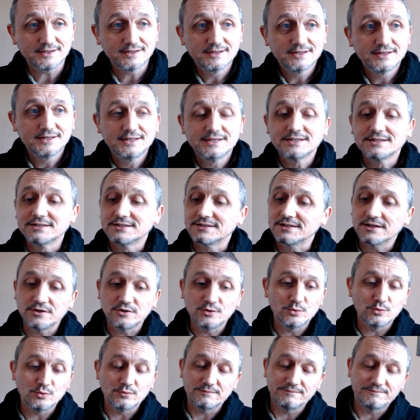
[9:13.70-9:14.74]

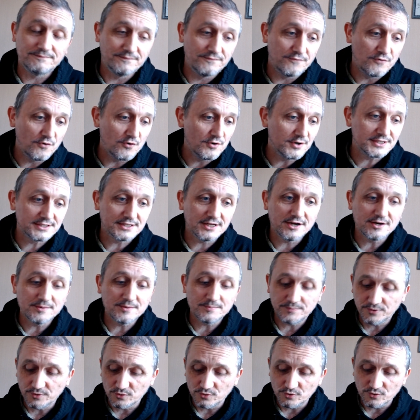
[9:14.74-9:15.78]
So, for
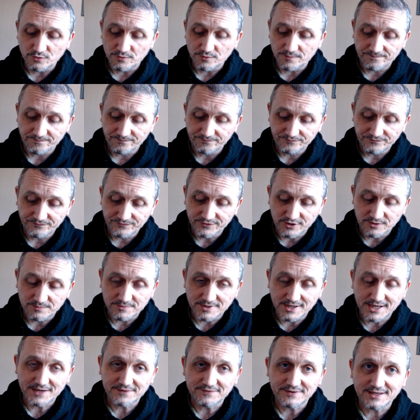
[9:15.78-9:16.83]
example, you
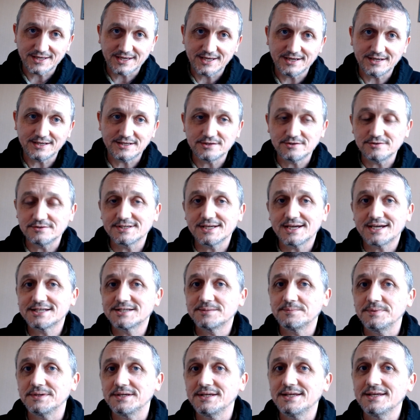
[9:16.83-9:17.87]
might have a kid who's
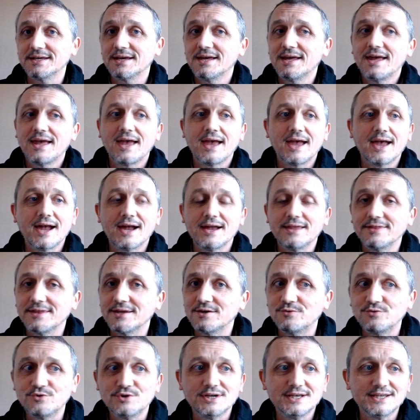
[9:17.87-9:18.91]
Aspie and they're
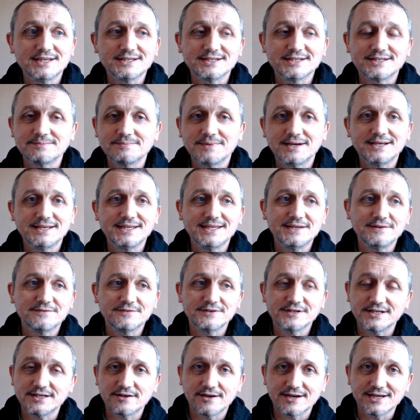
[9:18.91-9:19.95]
really into medieval
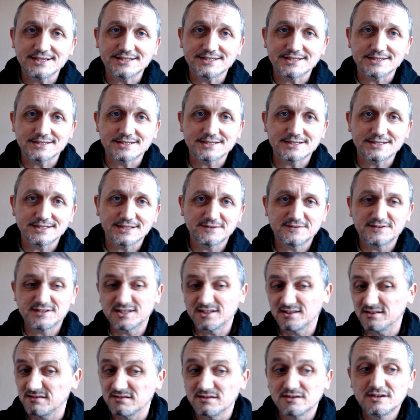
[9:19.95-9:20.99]
and knights and stuff. So
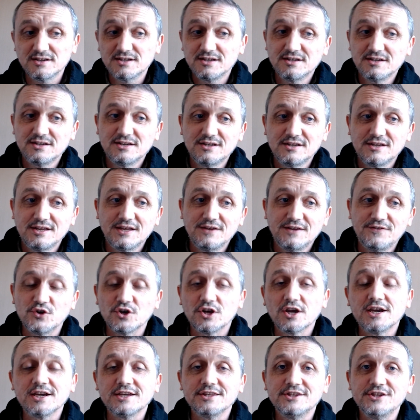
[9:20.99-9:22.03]
if you're
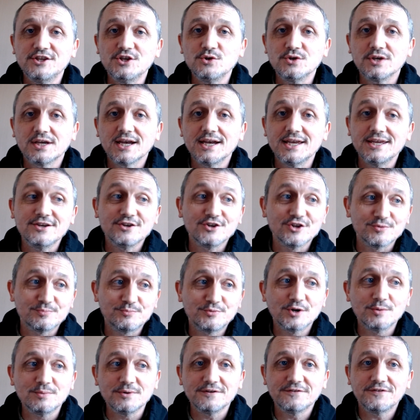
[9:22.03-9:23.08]
going in the UK, you could
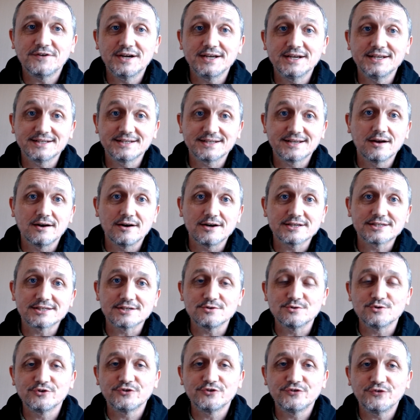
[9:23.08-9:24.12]
probably find a castle or
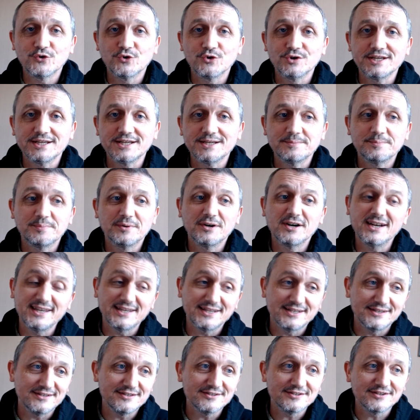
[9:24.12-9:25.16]
a fort nearby
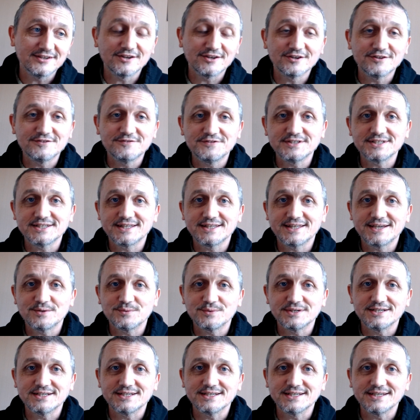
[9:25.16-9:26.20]
and you could go and visit that
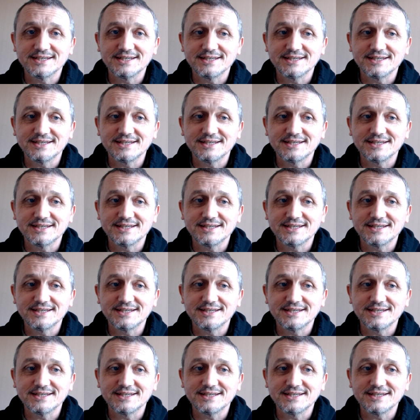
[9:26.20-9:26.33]
one day.